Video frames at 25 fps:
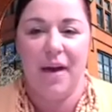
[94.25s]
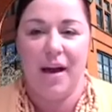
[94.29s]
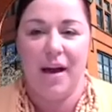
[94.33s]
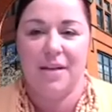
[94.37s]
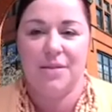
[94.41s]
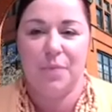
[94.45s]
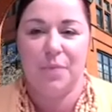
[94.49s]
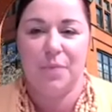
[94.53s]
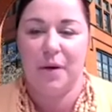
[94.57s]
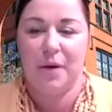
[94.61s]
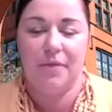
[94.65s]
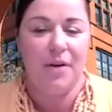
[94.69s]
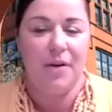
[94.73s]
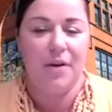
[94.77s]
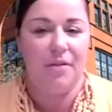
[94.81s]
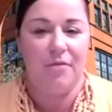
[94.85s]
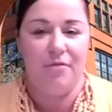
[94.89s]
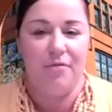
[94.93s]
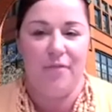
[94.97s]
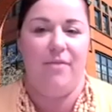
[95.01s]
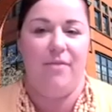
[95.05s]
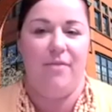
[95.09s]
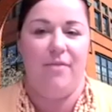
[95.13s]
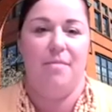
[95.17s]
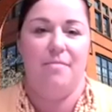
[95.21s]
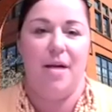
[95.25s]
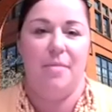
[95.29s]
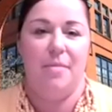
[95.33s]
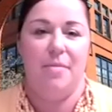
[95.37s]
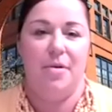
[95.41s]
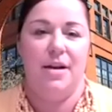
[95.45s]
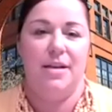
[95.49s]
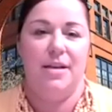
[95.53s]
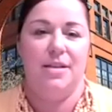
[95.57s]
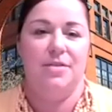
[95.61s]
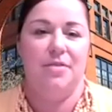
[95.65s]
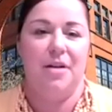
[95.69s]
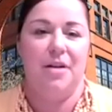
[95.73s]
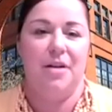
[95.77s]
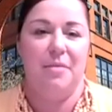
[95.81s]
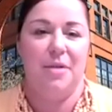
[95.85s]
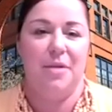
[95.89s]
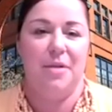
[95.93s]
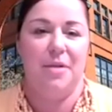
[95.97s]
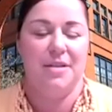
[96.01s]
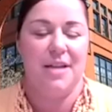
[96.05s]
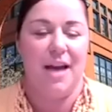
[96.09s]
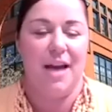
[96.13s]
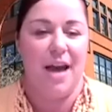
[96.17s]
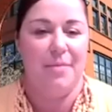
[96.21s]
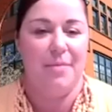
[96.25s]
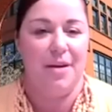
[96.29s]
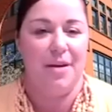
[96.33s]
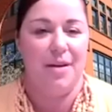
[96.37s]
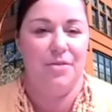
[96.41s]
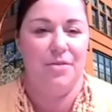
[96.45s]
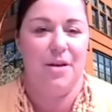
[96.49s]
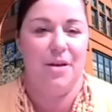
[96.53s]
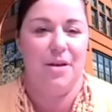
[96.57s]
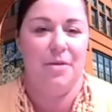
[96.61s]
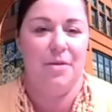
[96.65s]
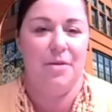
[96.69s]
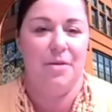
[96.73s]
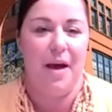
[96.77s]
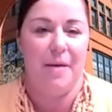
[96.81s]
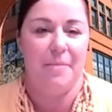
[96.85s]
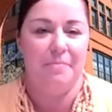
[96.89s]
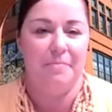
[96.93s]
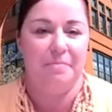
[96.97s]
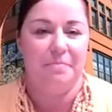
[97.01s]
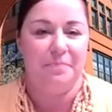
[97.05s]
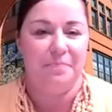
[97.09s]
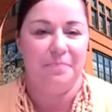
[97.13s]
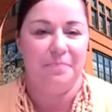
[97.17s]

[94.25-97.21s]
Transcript: us one of your favorite memories from your time at UWM.